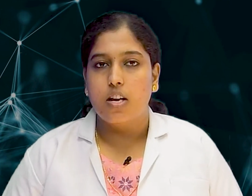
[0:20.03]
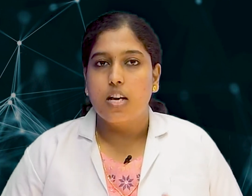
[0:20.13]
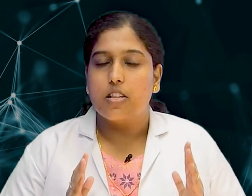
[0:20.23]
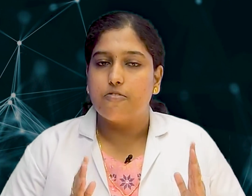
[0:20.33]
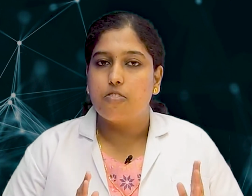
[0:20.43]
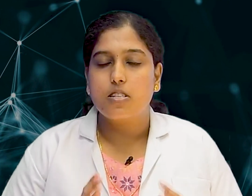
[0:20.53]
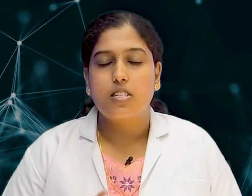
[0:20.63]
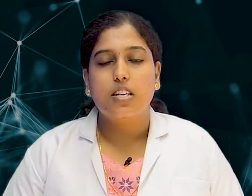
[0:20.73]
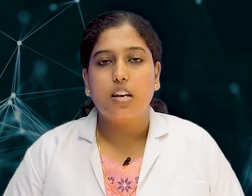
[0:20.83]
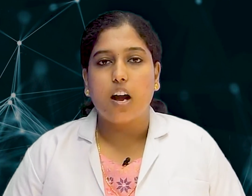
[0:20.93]
The first
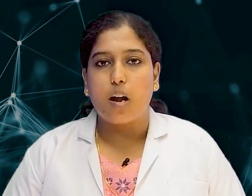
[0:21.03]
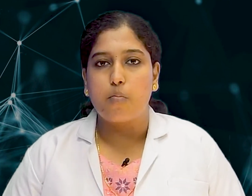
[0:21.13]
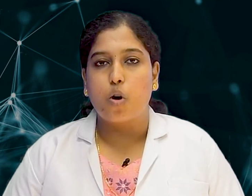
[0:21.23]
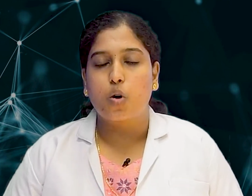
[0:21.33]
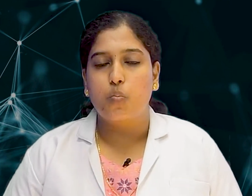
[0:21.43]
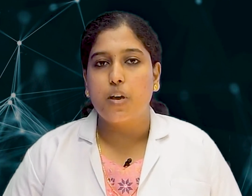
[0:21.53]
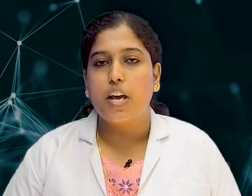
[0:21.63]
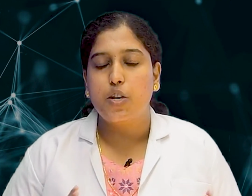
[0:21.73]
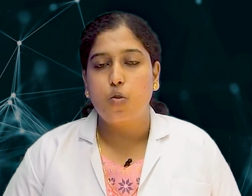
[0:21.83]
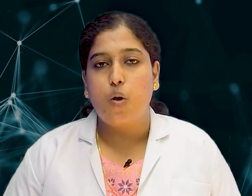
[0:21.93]
degree heart block where
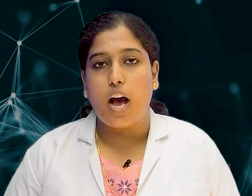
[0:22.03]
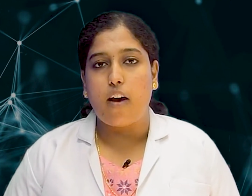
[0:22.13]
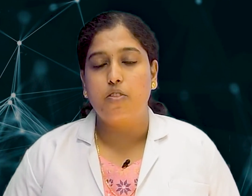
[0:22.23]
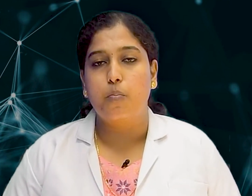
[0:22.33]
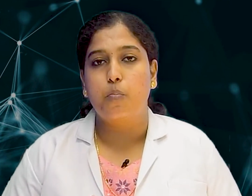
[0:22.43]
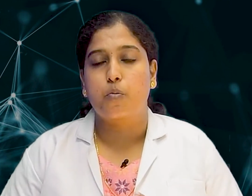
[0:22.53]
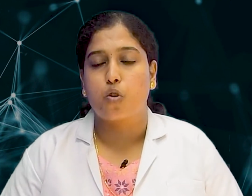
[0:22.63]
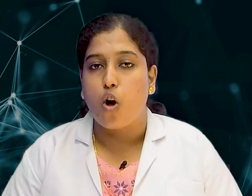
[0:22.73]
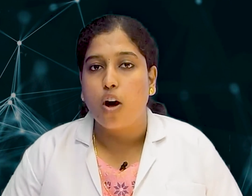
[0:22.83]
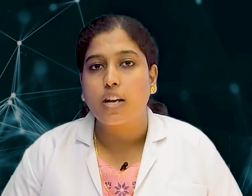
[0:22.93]
you have the
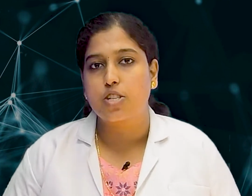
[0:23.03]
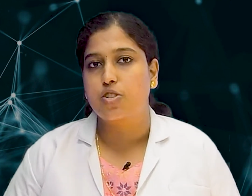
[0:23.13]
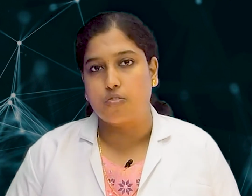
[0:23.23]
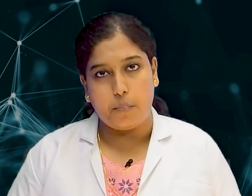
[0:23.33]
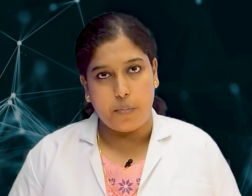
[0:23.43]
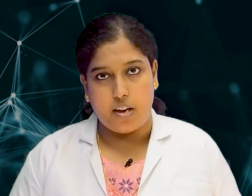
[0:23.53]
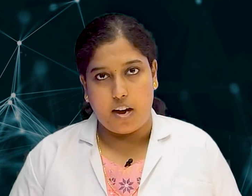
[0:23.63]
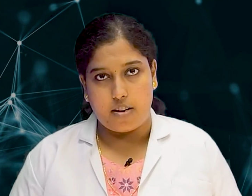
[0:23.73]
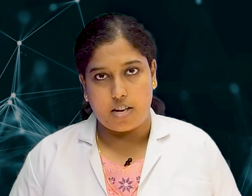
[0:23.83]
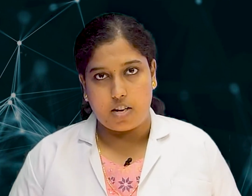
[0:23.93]
prolongation of the PR
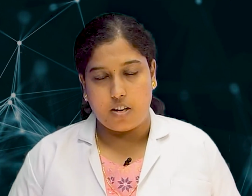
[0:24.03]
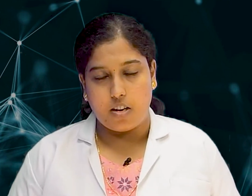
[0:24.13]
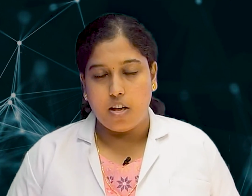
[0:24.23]
interval.